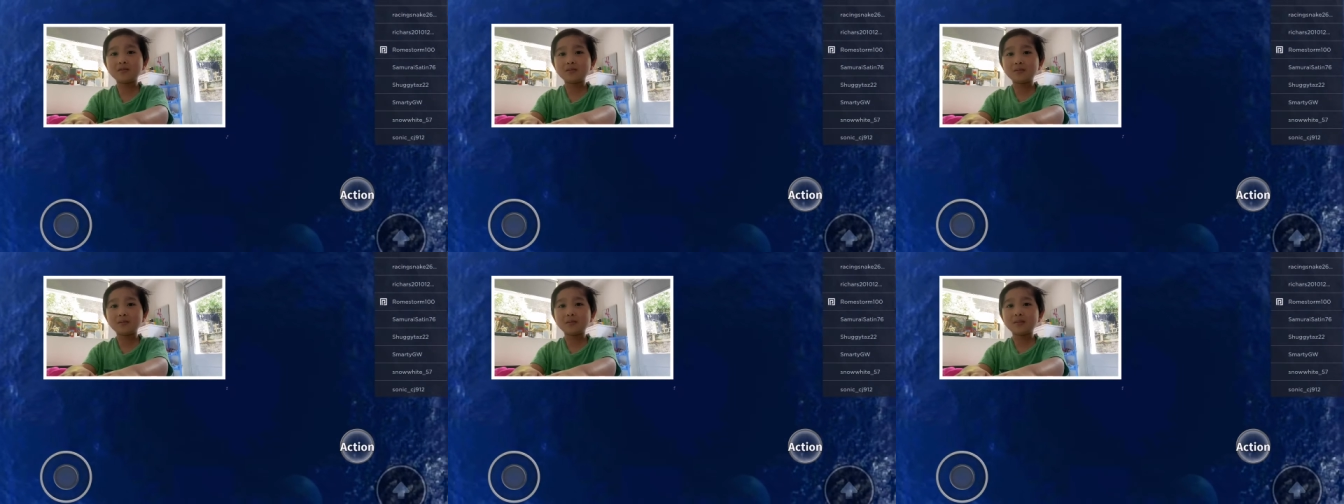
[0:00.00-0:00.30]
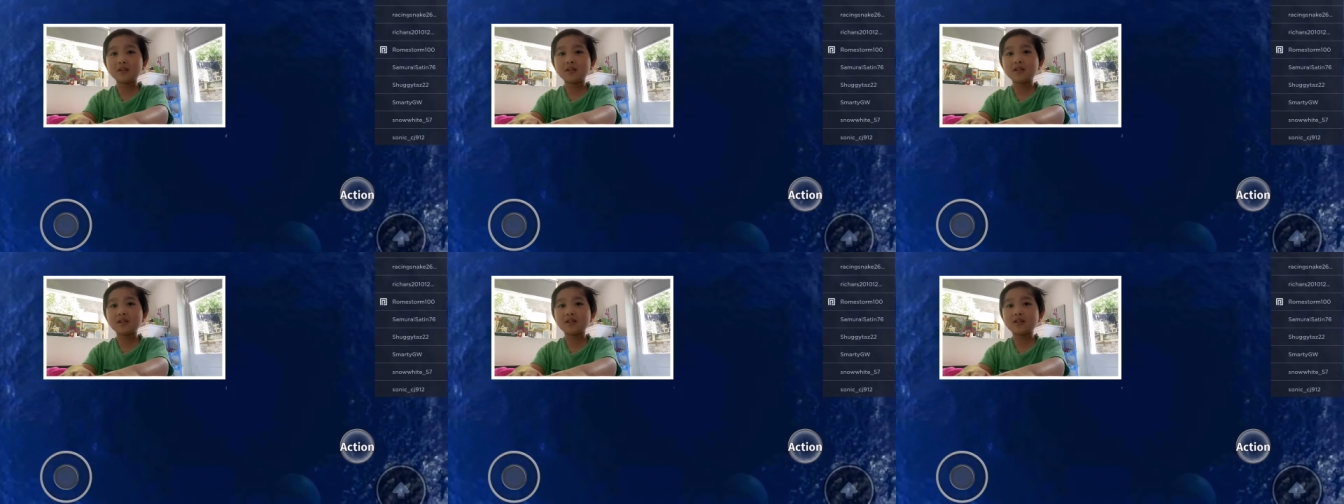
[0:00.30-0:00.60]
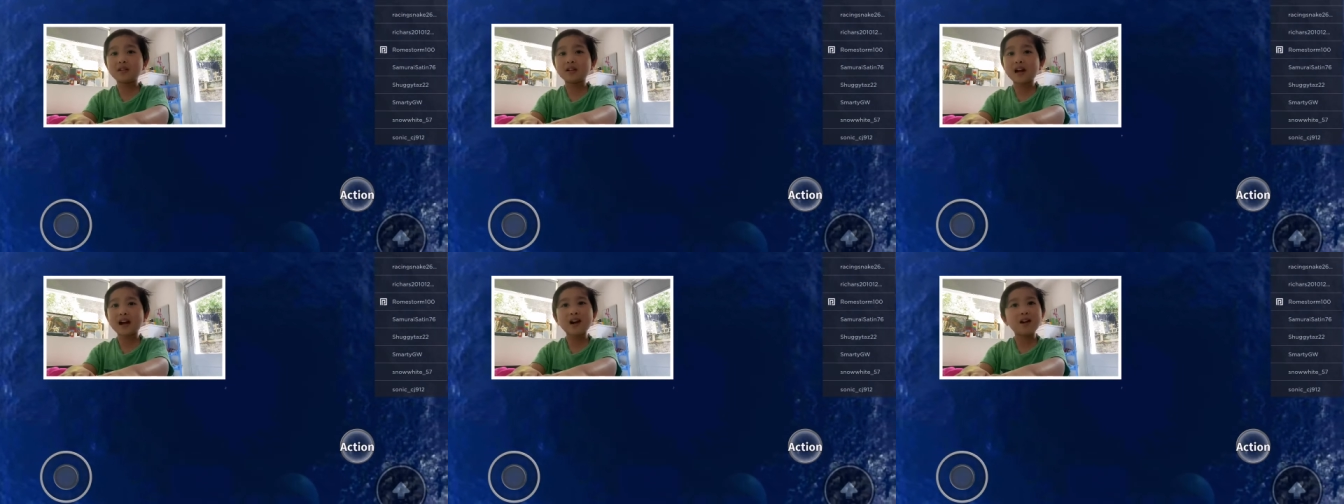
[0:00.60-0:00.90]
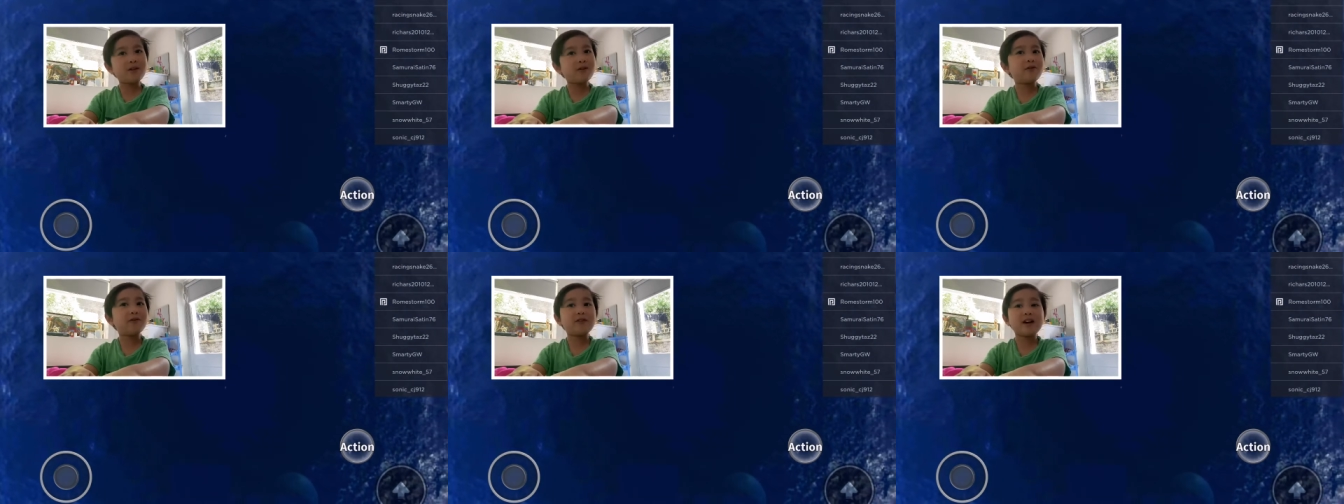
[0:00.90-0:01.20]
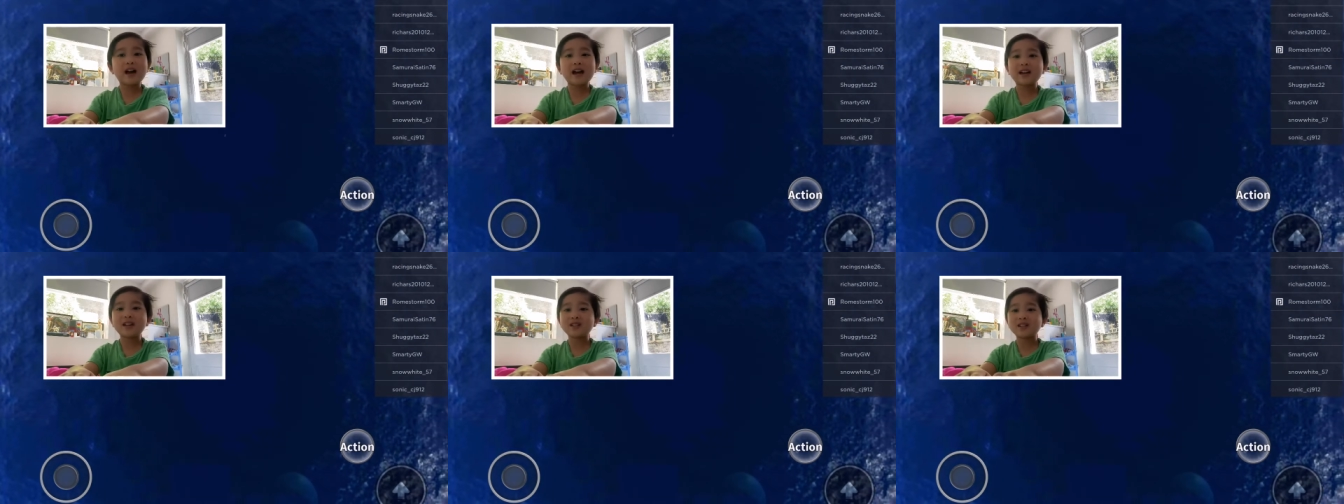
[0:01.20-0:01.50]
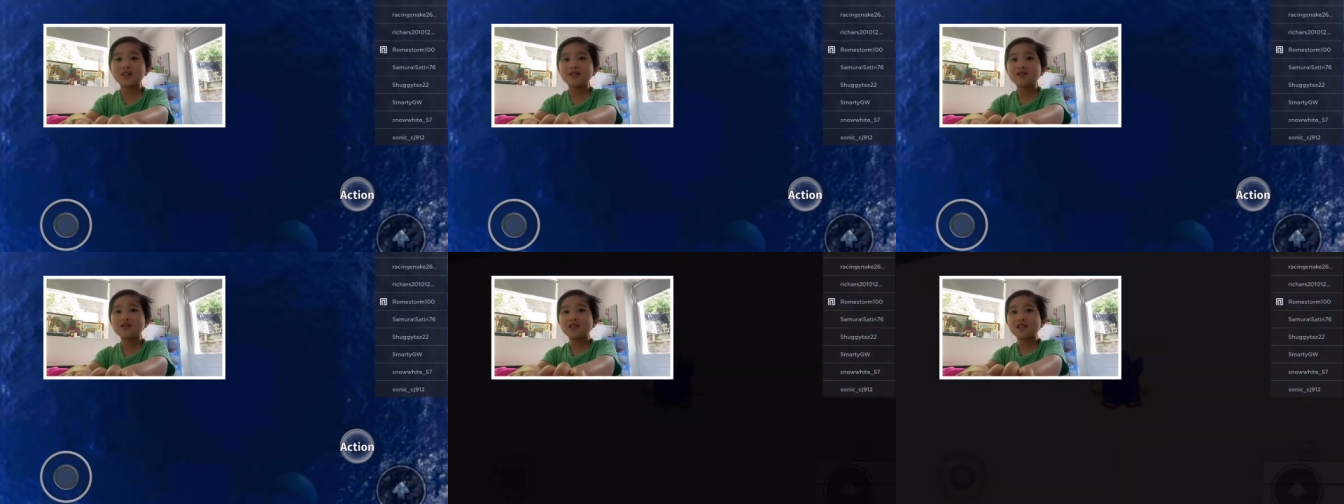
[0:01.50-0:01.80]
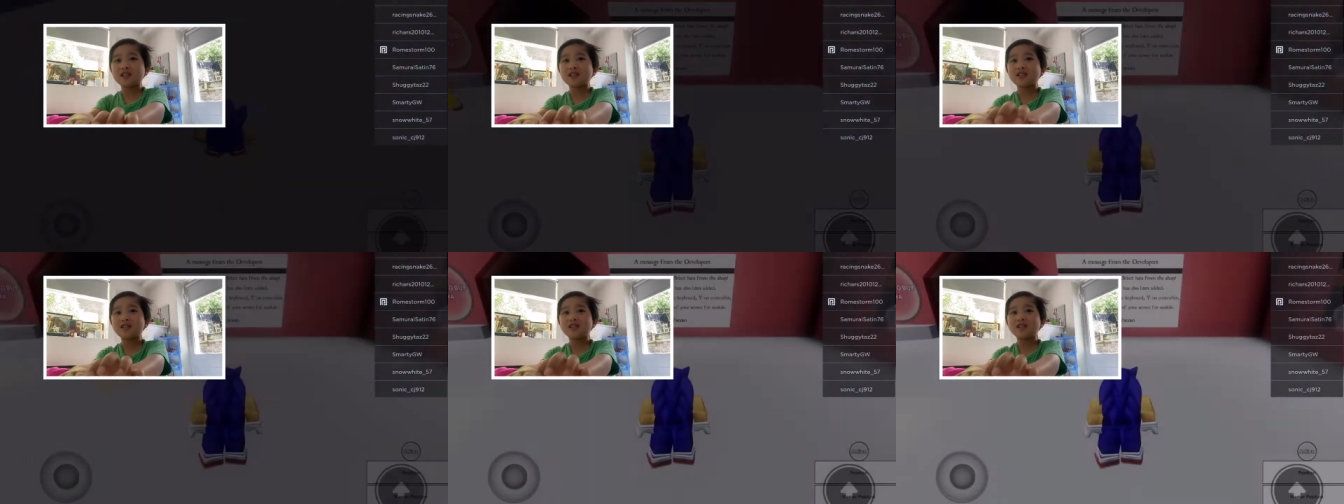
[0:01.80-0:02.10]
Because how fast you
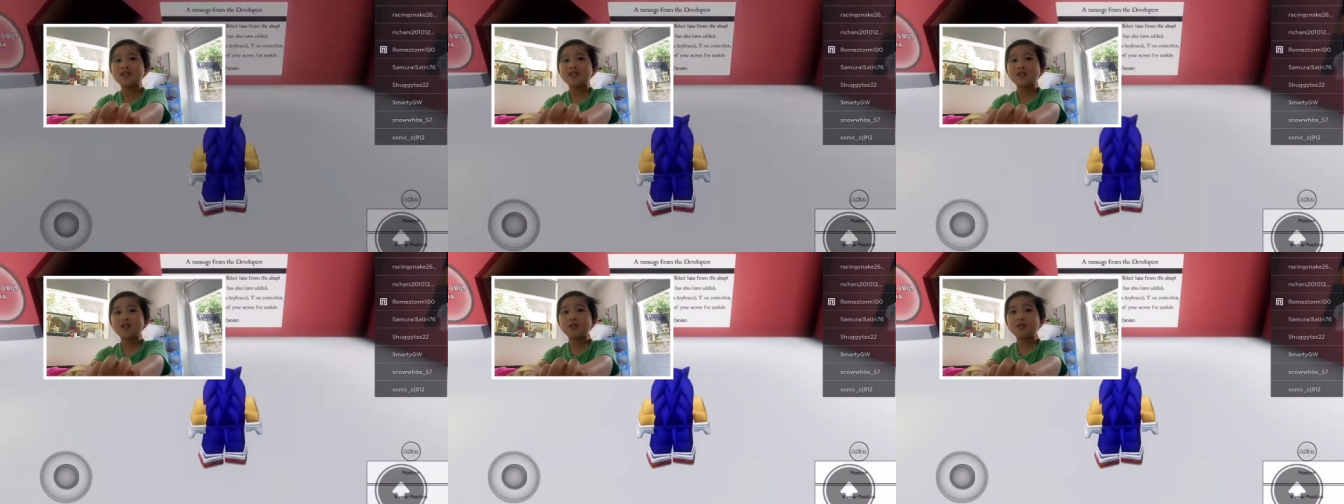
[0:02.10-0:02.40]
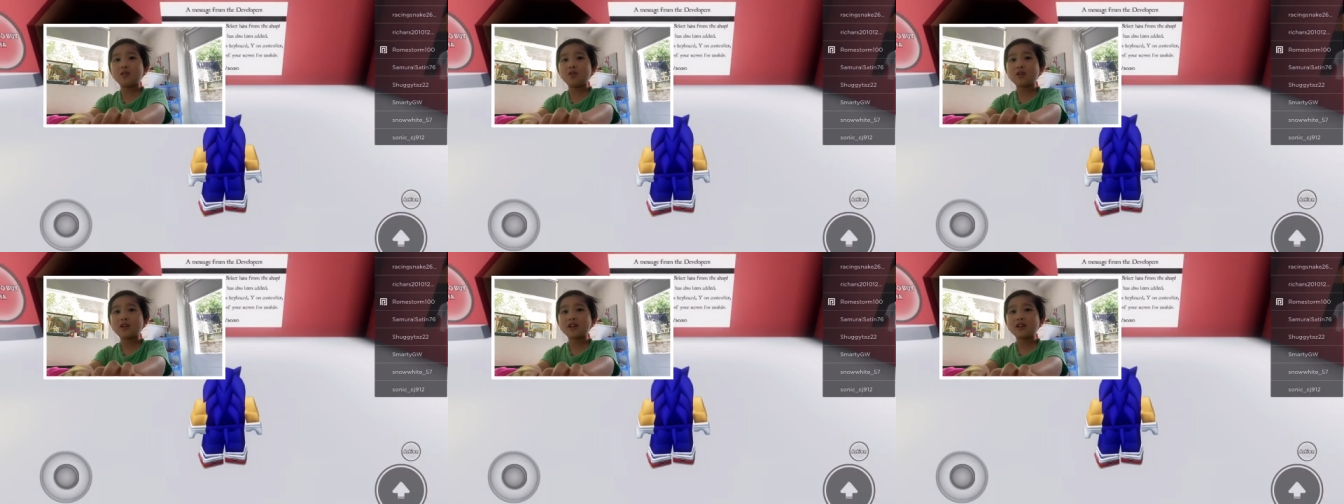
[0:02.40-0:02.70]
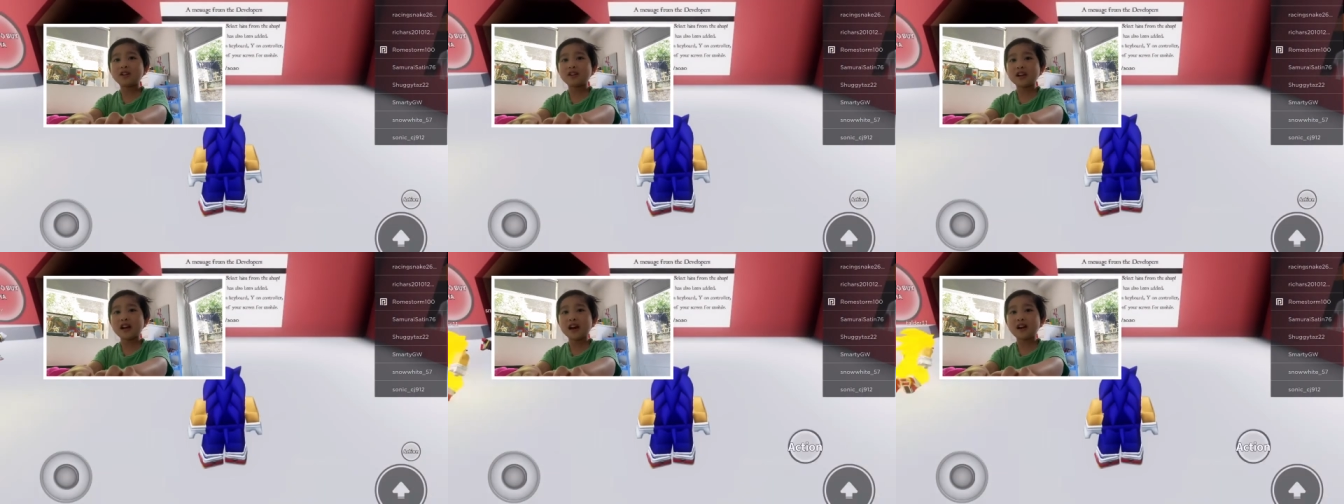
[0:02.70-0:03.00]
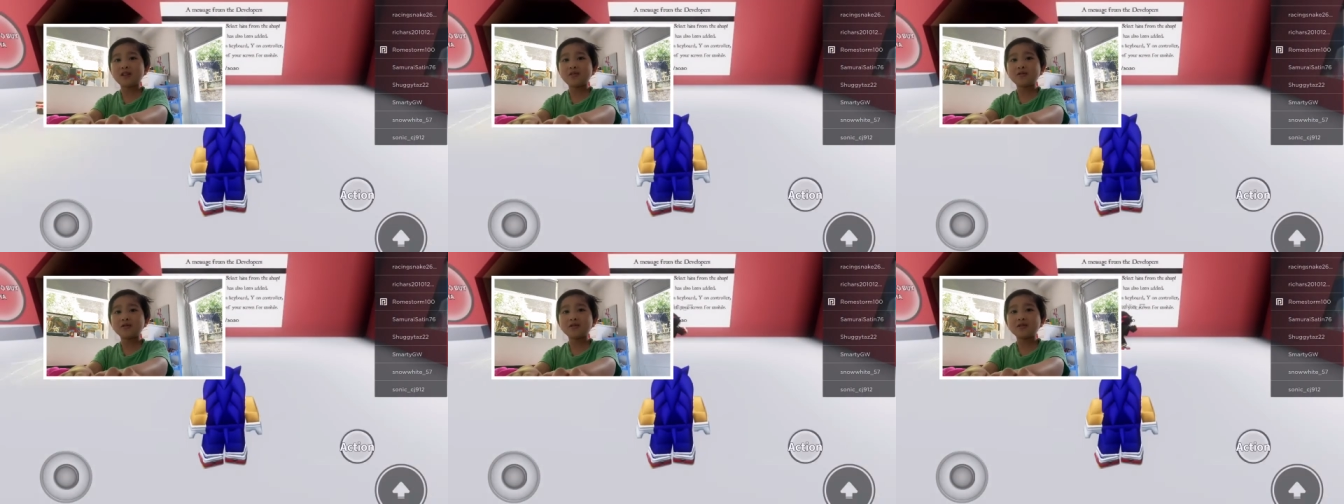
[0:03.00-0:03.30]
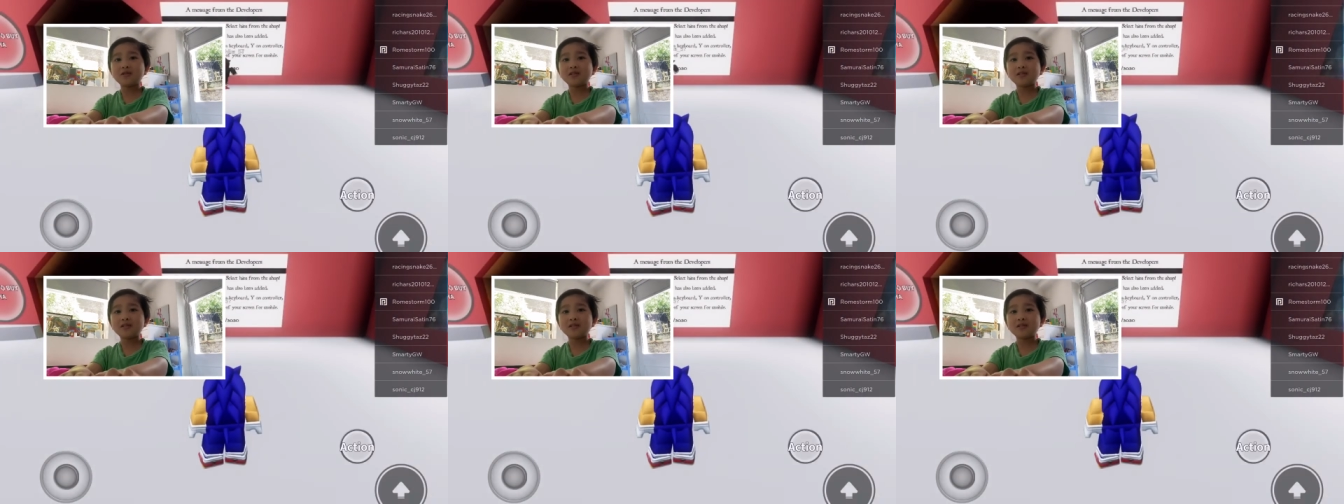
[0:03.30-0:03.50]
can look it down?